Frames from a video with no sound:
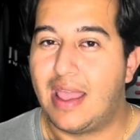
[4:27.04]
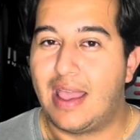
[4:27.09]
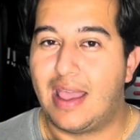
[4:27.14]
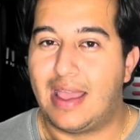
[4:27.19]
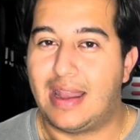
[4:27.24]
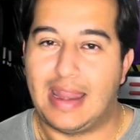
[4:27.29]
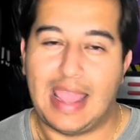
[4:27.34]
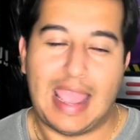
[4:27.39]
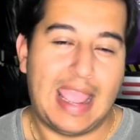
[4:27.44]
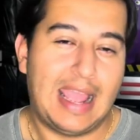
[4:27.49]

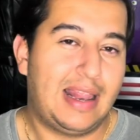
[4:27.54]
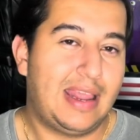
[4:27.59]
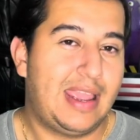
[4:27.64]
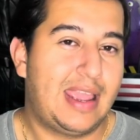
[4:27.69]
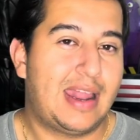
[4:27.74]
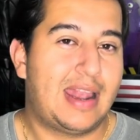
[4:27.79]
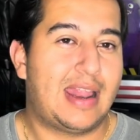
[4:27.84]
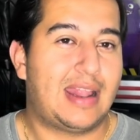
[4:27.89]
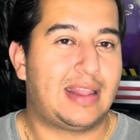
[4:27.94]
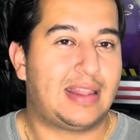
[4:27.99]
an
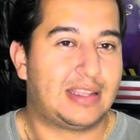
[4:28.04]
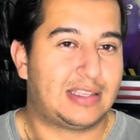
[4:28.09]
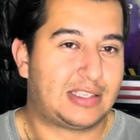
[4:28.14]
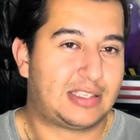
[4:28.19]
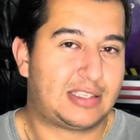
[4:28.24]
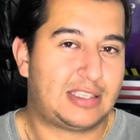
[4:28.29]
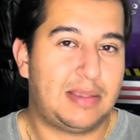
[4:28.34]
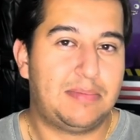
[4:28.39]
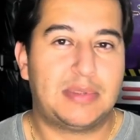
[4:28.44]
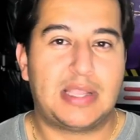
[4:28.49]
alien, and this
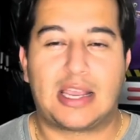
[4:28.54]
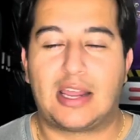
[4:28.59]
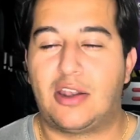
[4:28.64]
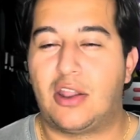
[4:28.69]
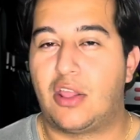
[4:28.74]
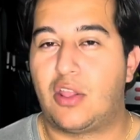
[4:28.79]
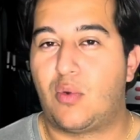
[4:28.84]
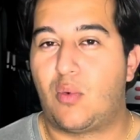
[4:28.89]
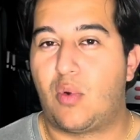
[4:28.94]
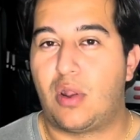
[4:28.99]
seems like
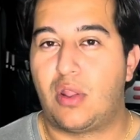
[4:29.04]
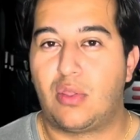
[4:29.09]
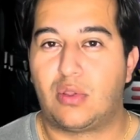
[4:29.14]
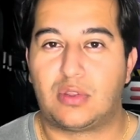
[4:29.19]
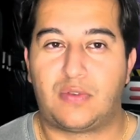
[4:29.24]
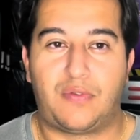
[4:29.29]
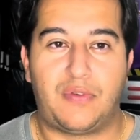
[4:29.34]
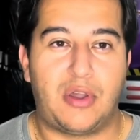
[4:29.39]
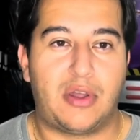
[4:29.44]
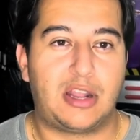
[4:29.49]
another one of
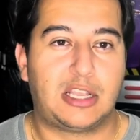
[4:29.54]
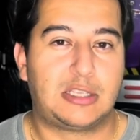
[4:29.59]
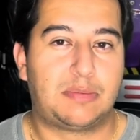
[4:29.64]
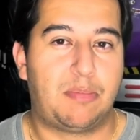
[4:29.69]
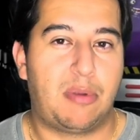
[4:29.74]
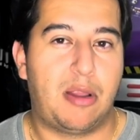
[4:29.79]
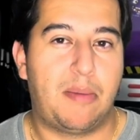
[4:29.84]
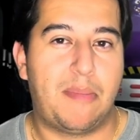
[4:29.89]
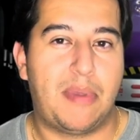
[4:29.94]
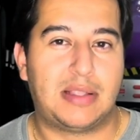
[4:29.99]
those failed
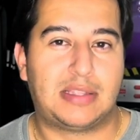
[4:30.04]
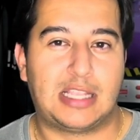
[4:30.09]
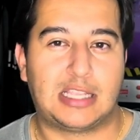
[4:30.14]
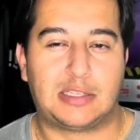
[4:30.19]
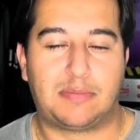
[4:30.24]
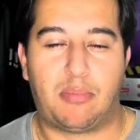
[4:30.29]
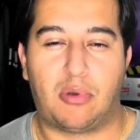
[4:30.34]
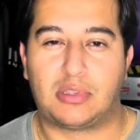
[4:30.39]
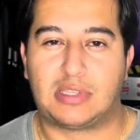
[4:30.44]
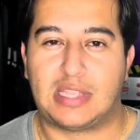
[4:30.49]
experiments that's
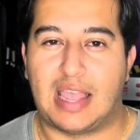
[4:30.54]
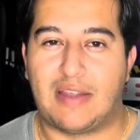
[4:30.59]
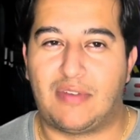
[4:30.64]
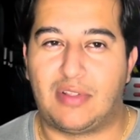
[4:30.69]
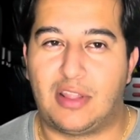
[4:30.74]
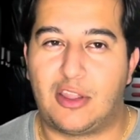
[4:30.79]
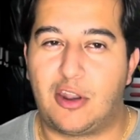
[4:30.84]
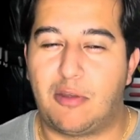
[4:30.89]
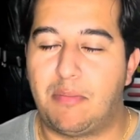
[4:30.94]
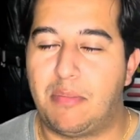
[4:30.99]
supposed to have a
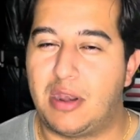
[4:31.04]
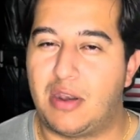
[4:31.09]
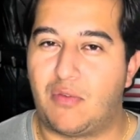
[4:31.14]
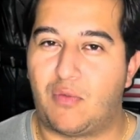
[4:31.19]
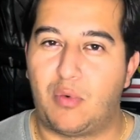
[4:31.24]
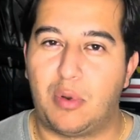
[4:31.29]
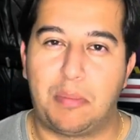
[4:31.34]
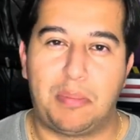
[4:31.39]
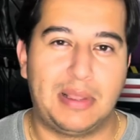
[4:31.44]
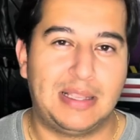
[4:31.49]
little bit of
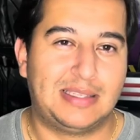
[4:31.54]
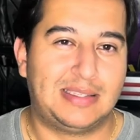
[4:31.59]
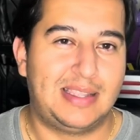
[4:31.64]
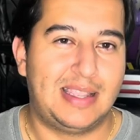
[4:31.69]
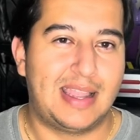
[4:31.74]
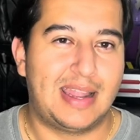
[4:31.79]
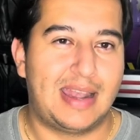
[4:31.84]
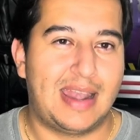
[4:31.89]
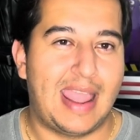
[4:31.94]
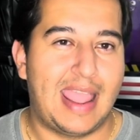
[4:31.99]
Ripley's
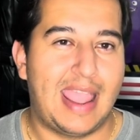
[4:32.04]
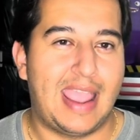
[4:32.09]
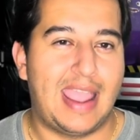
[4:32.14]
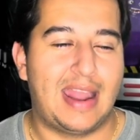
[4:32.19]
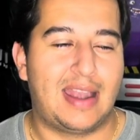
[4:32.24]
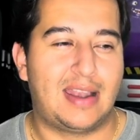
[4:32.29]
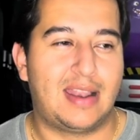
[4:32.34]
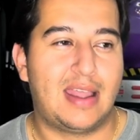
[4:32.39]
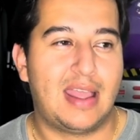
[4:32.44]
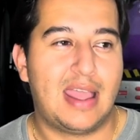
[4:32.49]
DNA,
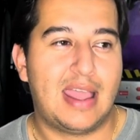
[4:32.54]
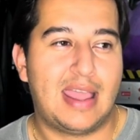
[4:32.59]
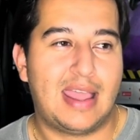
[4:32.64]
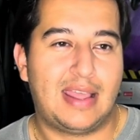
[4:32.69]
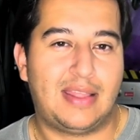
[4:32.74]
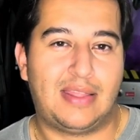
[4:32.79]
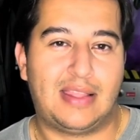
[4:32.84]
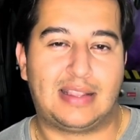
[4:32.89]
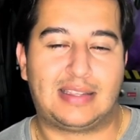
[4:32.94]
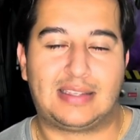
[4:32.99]
and
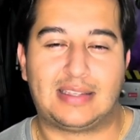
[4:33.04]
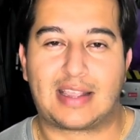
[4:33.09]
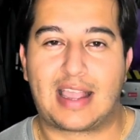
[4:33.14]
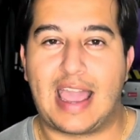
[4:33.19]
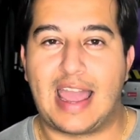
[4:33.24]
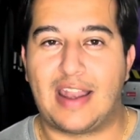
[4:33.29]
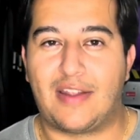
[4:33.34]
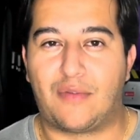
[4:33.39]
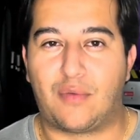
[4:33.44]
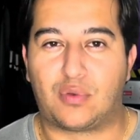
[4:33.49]
this
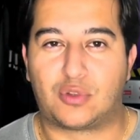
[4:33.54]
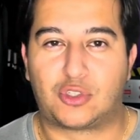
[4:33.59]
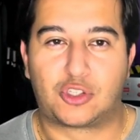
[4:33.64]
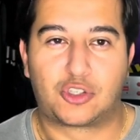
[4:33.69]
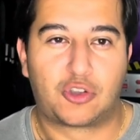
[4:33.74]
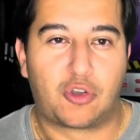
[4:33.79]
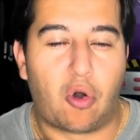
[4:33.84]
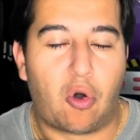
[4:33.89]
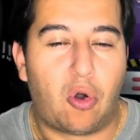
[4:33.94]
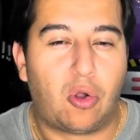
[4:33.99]
kind of
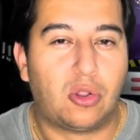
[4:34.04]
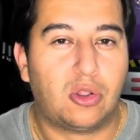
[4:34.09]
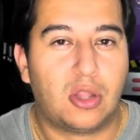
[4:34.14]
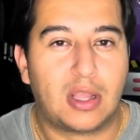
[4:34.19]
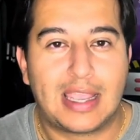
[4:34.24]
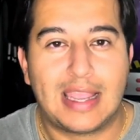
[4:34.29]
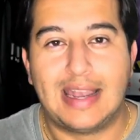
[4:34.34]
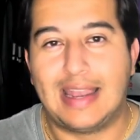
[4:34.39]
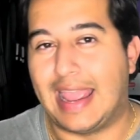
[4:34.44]
skull-looking